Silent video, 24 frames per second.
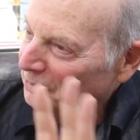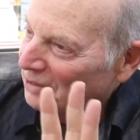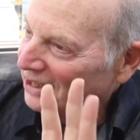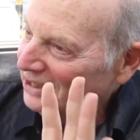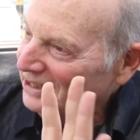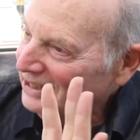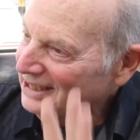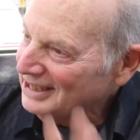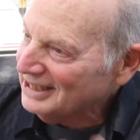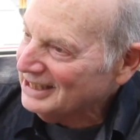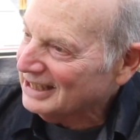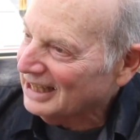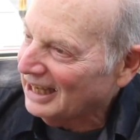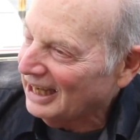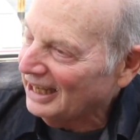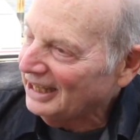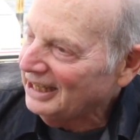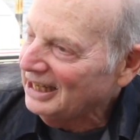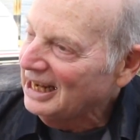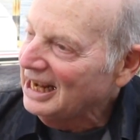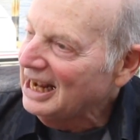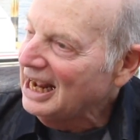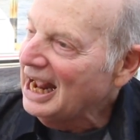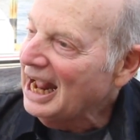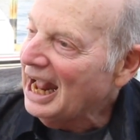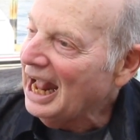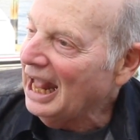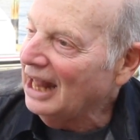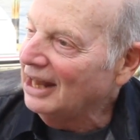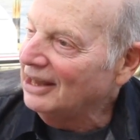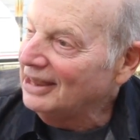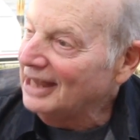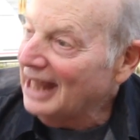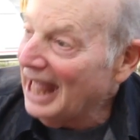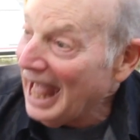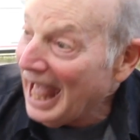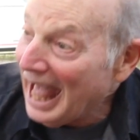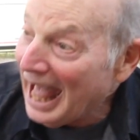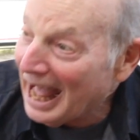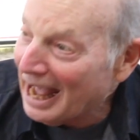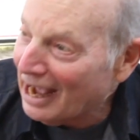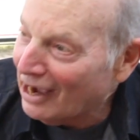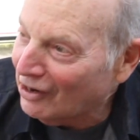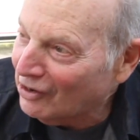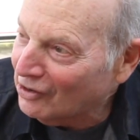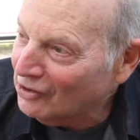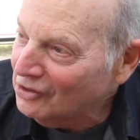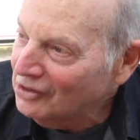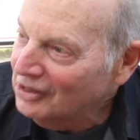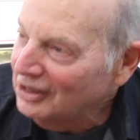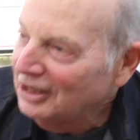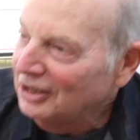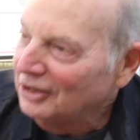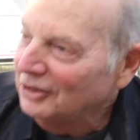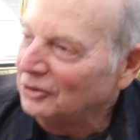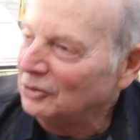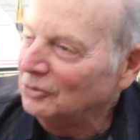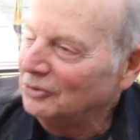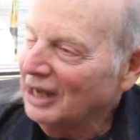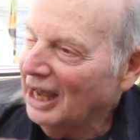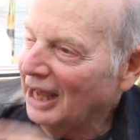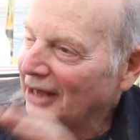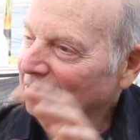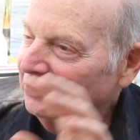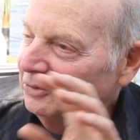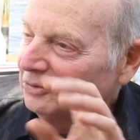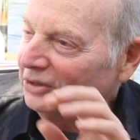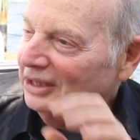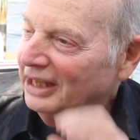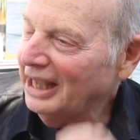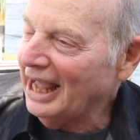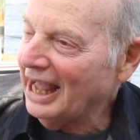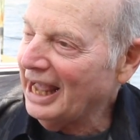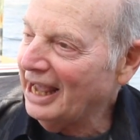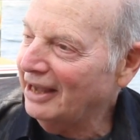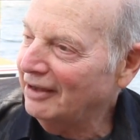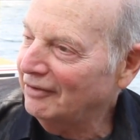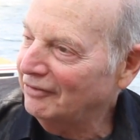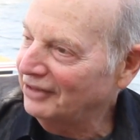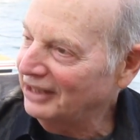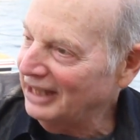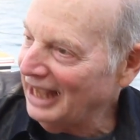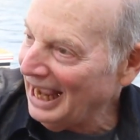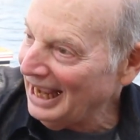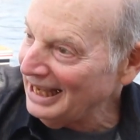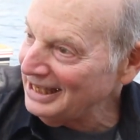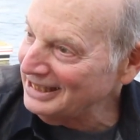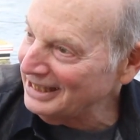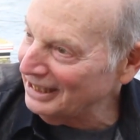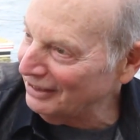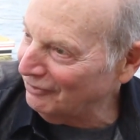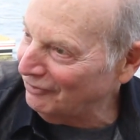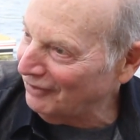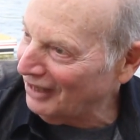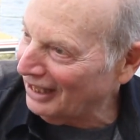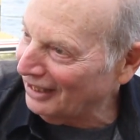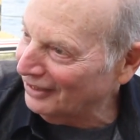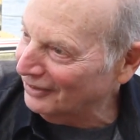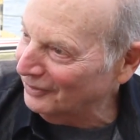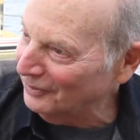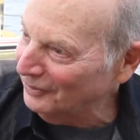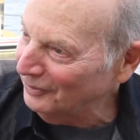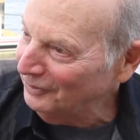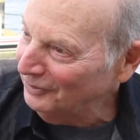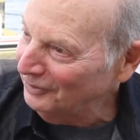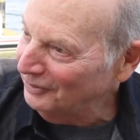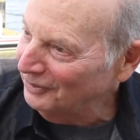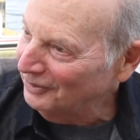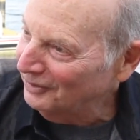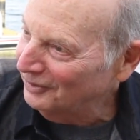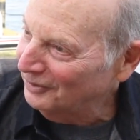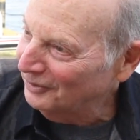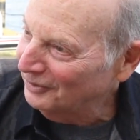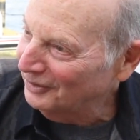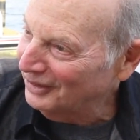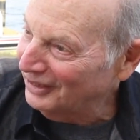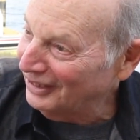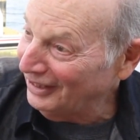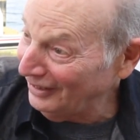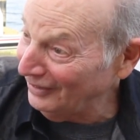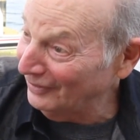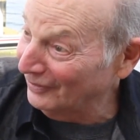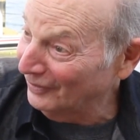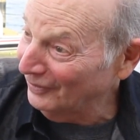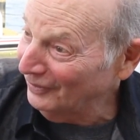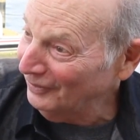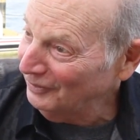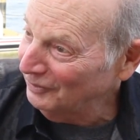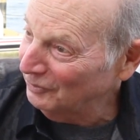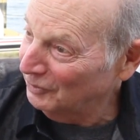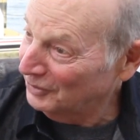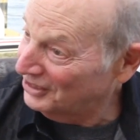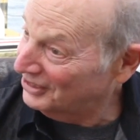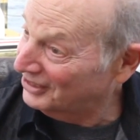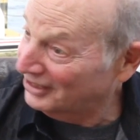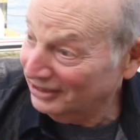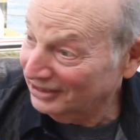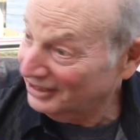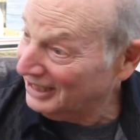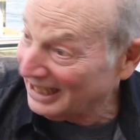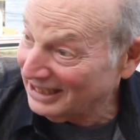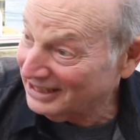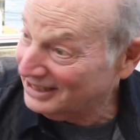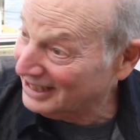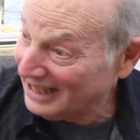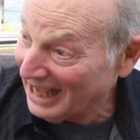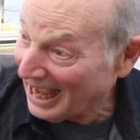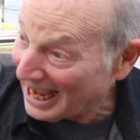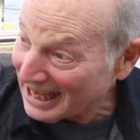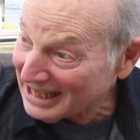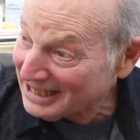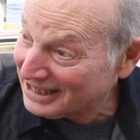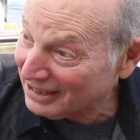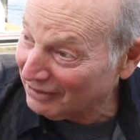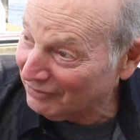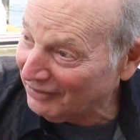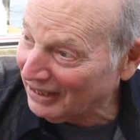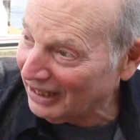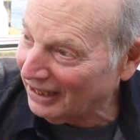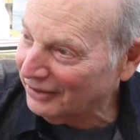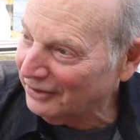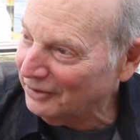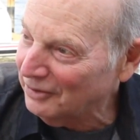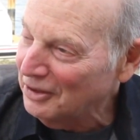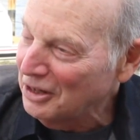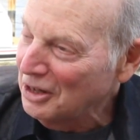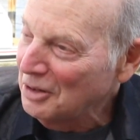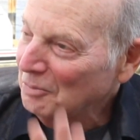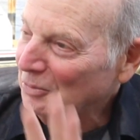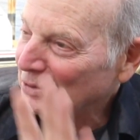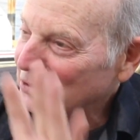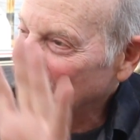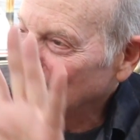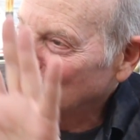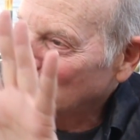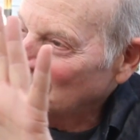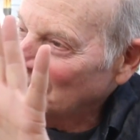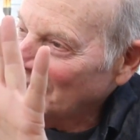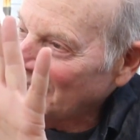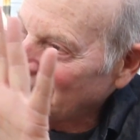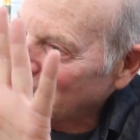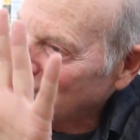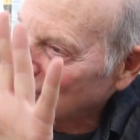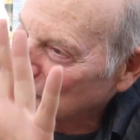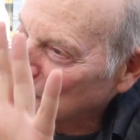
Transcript: them on this side. Ah. And now you not only have the asset value, here, which right. still has the asset value, right. but you've created